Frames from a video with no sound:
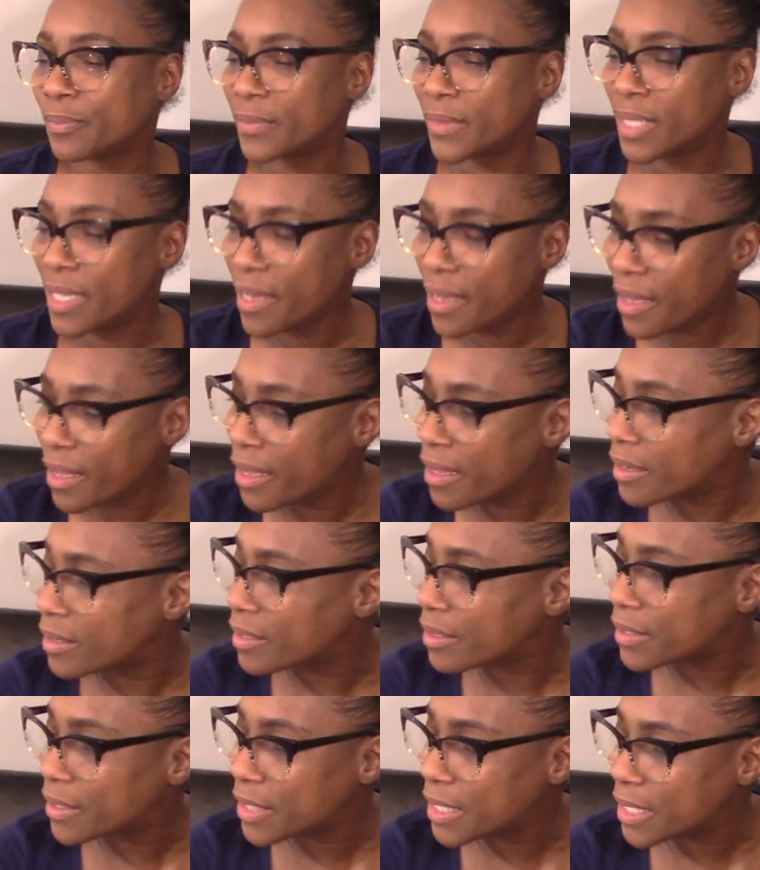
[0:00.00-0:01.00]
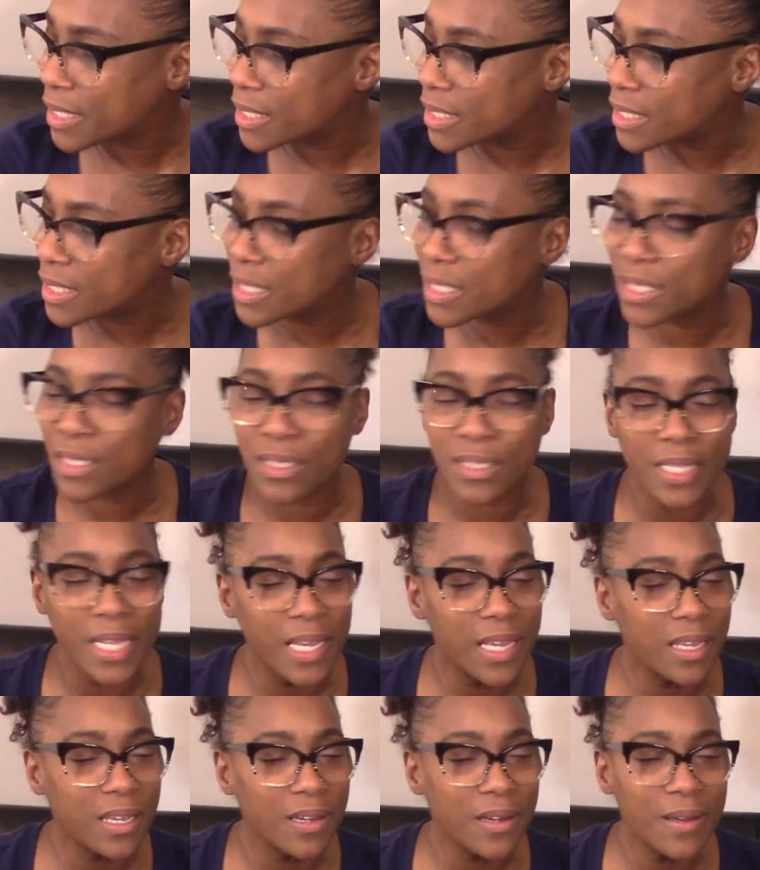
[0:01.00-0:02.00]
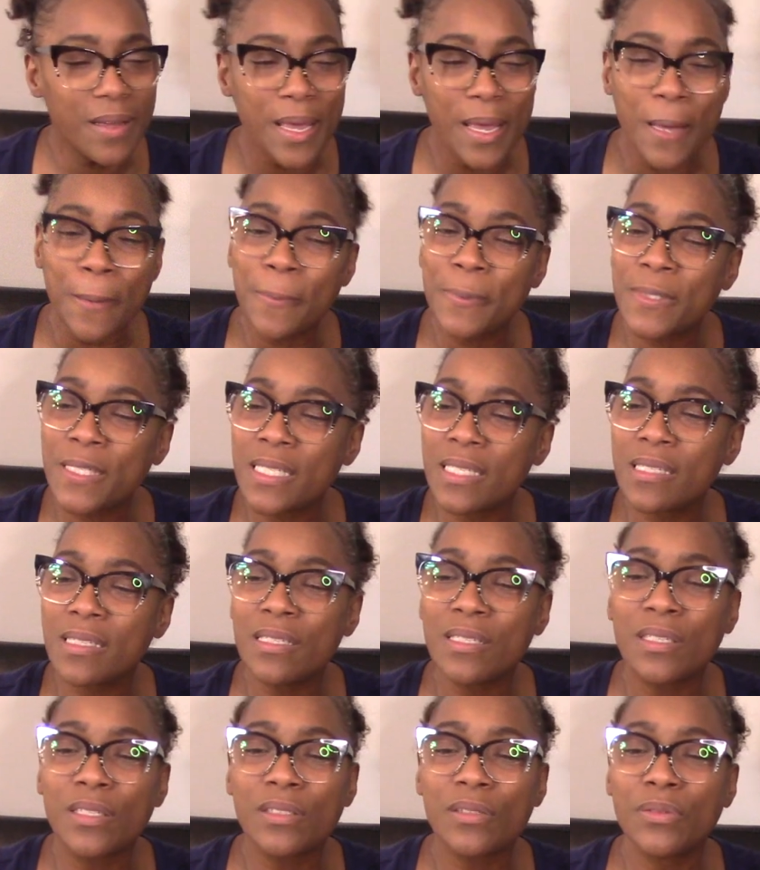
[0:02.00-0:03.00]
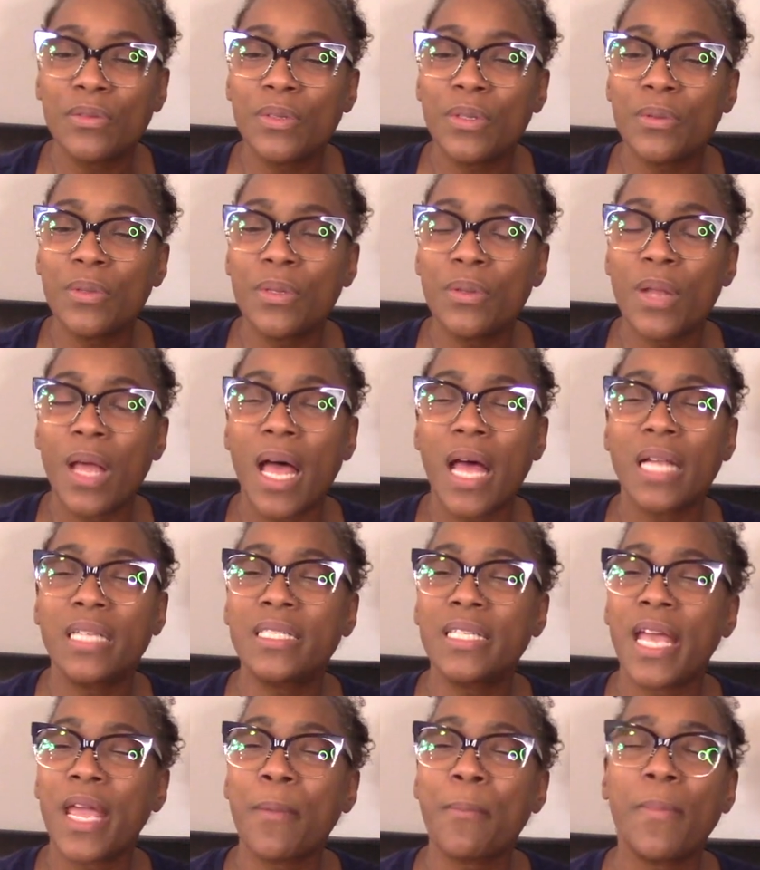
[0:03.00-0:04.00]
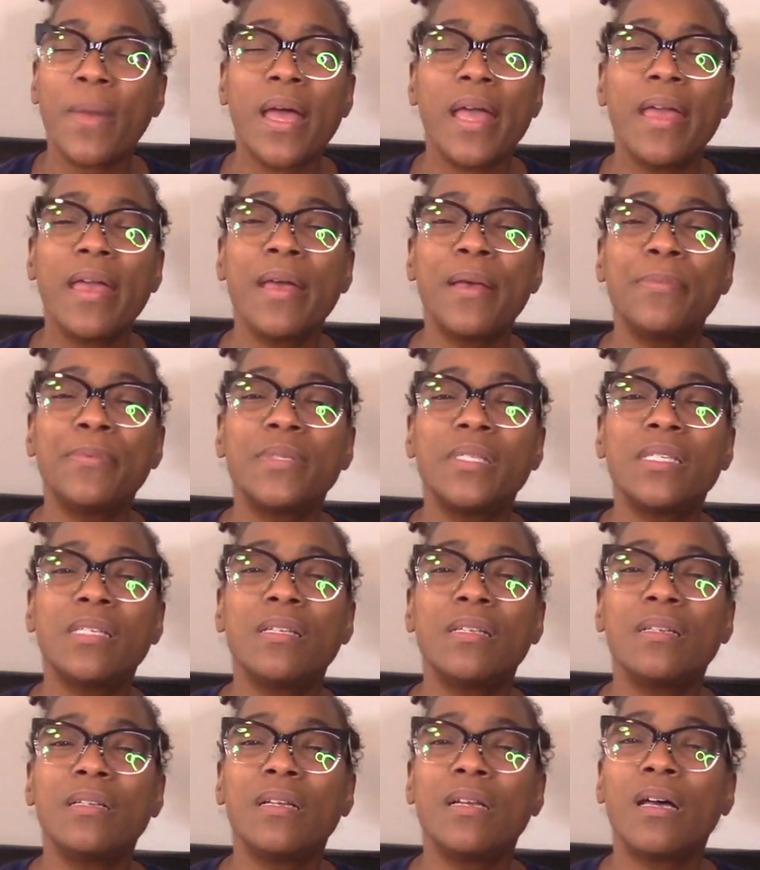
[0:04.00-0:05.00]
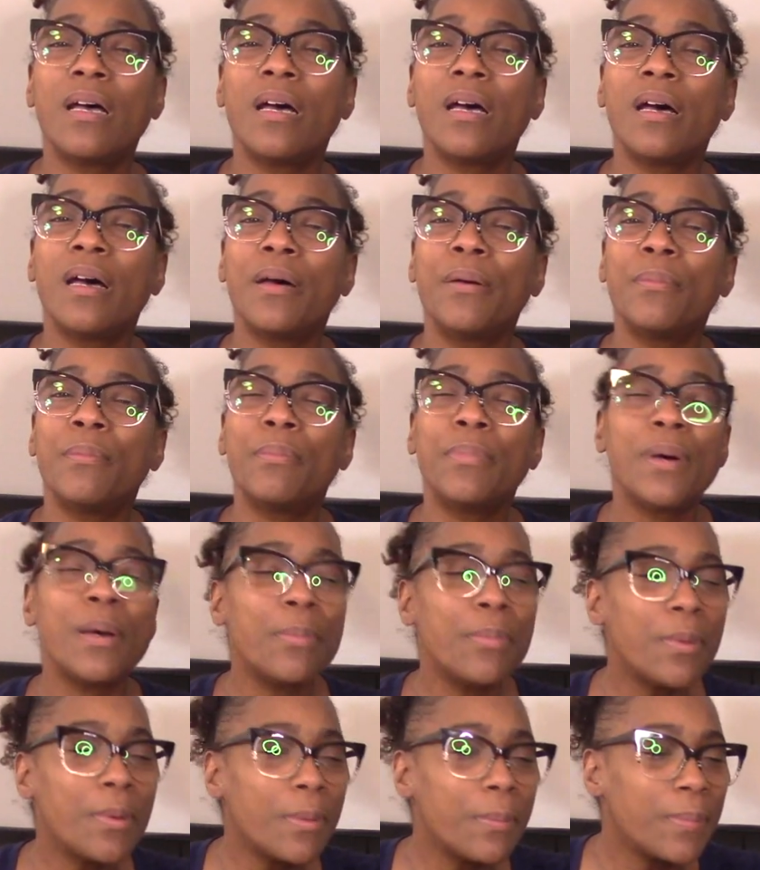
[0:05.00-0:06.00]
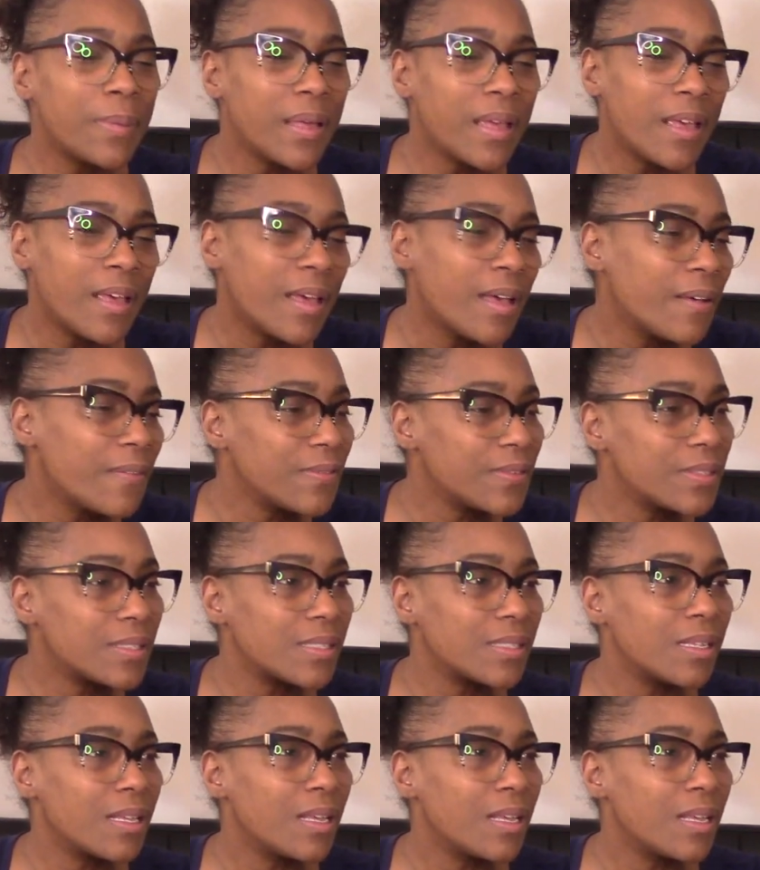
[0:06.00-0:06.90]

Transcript: yeah, it's take your Epsom I take my Epsom um, bubble baths